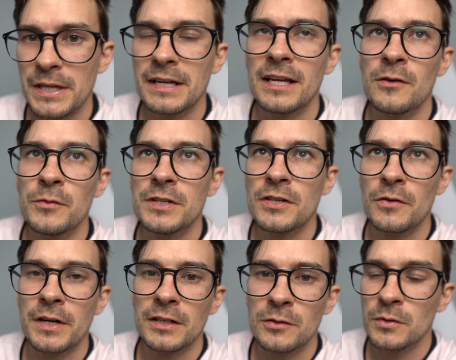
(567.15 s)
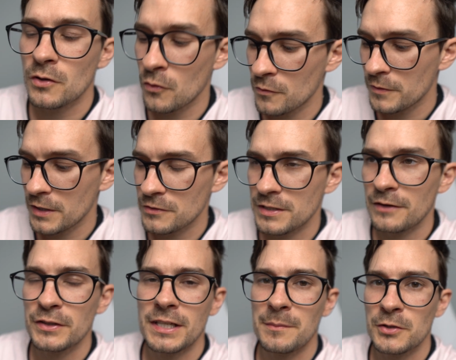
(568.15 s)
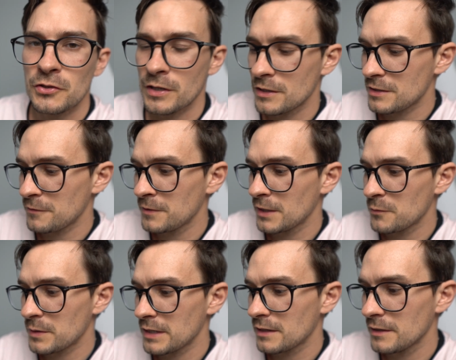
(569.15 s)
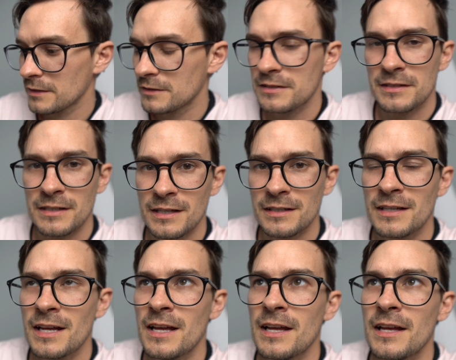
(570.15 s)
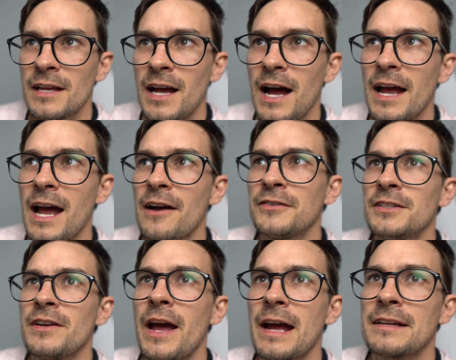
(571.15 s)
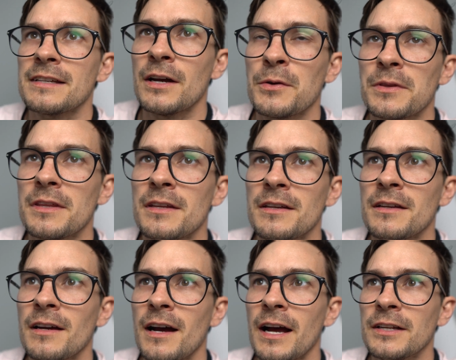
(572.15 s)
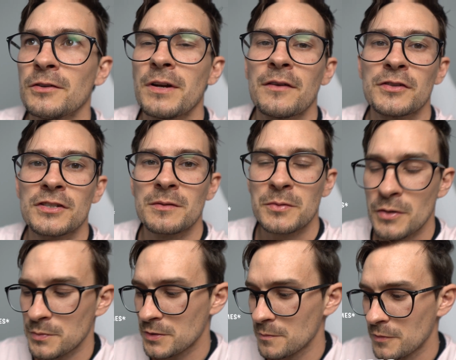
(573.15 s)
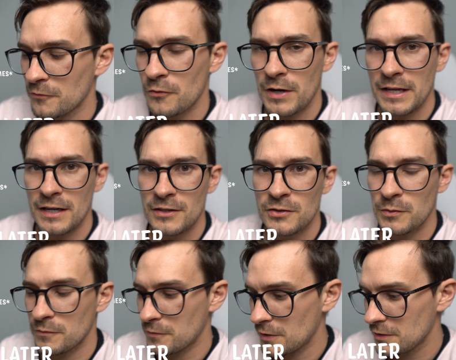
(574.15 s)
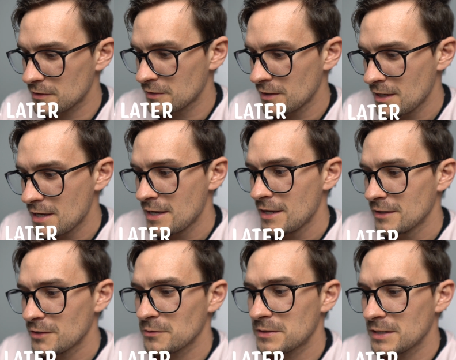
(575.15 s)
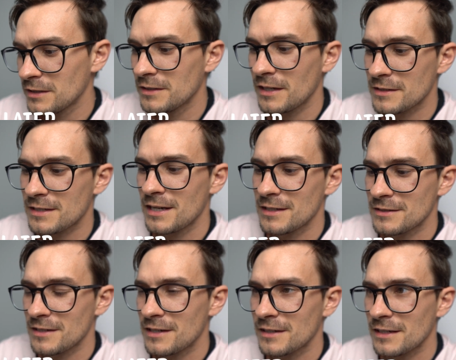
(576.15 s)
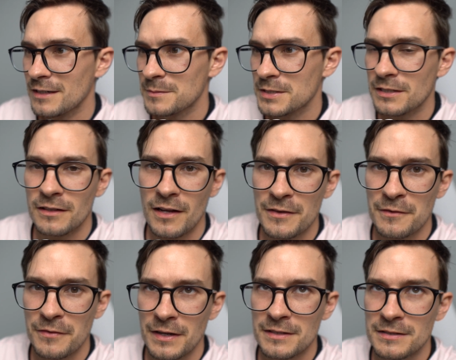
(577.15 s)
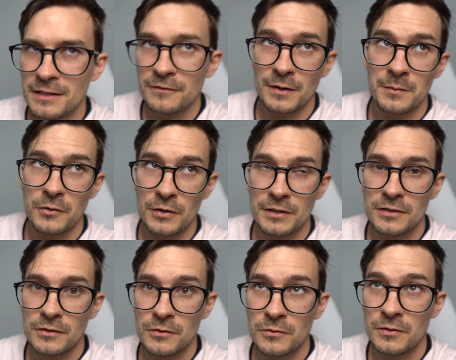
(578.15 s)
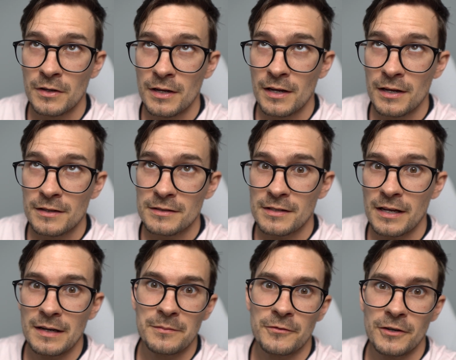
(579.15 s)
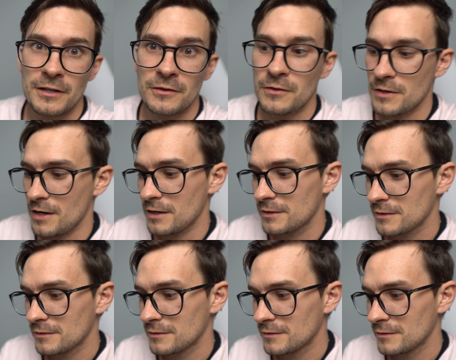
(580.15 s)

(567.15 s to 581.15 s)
But then again, we don't get to record videos, and every time it triggers, I feel like when I click to see it, I have to X out the I don't have a subscription before I get into it first. So it still does kind of suck, and I'm still on the fence if I'm going to sign up for it or not.